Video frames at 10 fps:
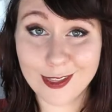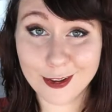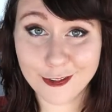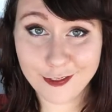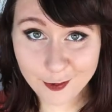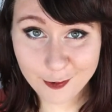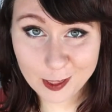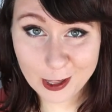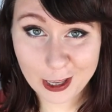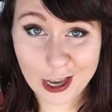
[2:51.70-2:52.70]
The fifth
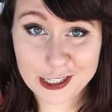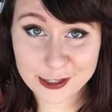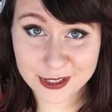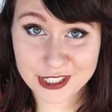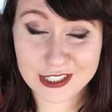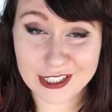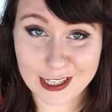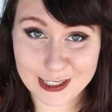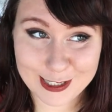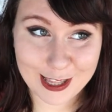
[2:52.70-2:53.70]
thing I noticed
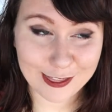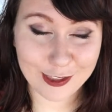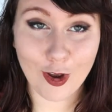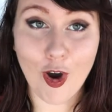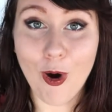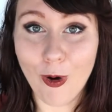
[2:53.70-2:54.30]
is that the